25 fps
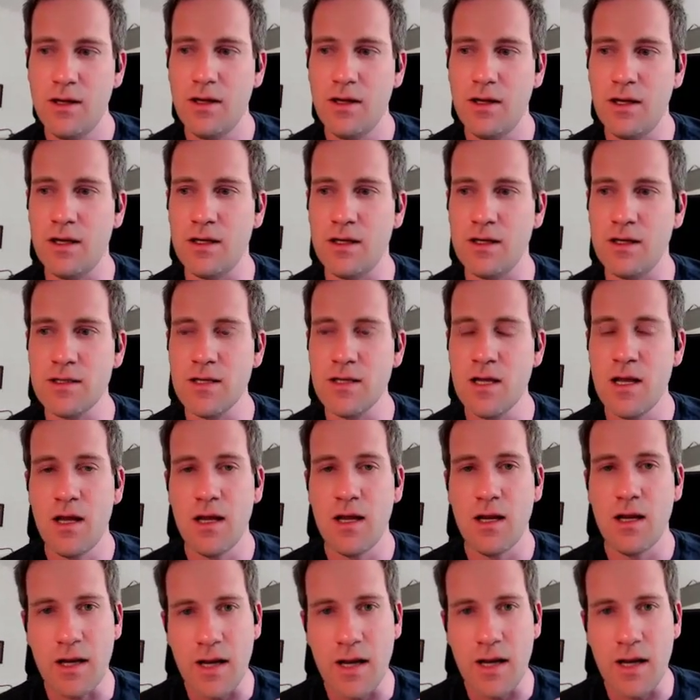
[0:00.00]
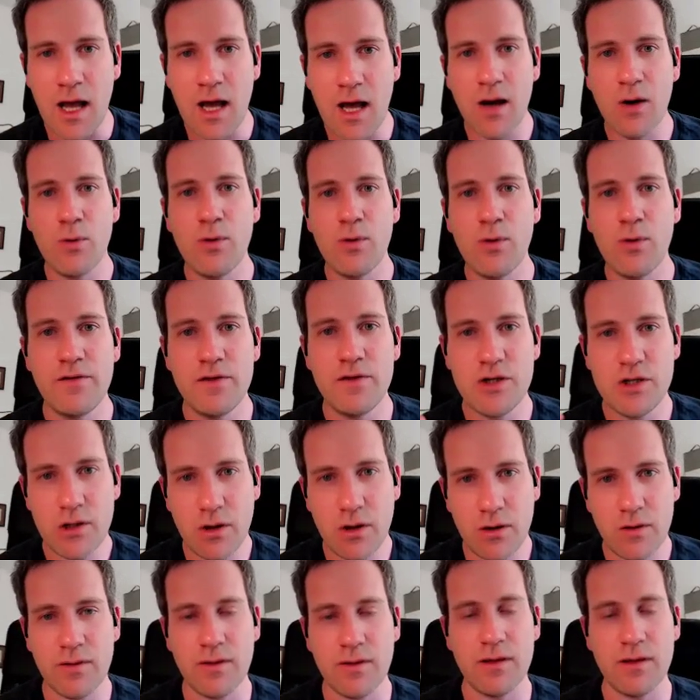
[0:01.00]
is now we've
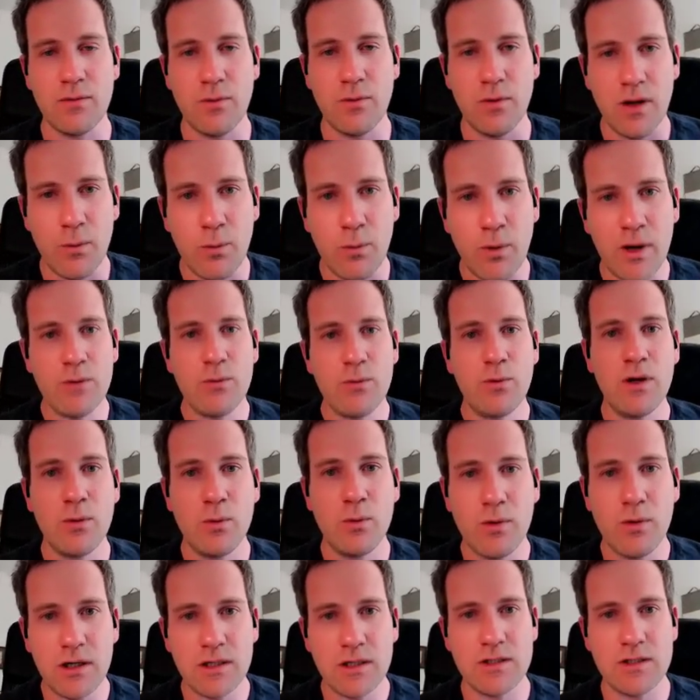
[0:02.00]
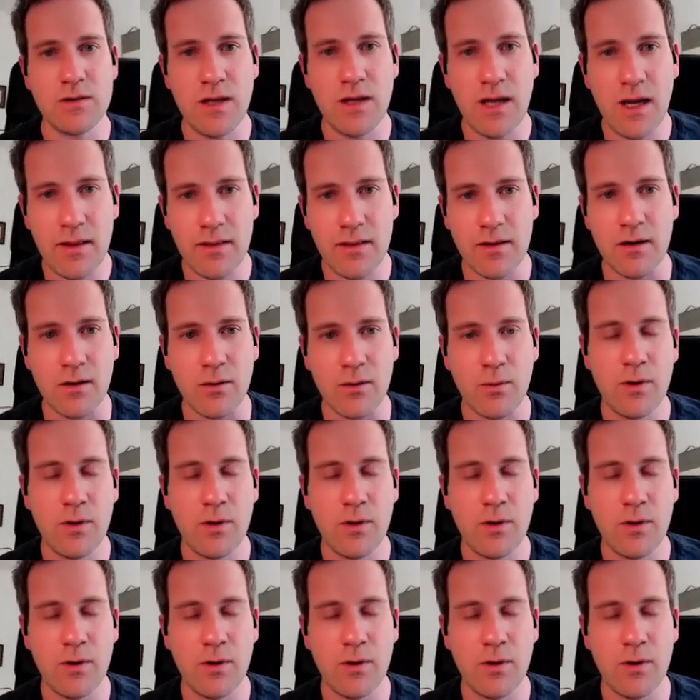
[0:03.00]
shown that when we work together,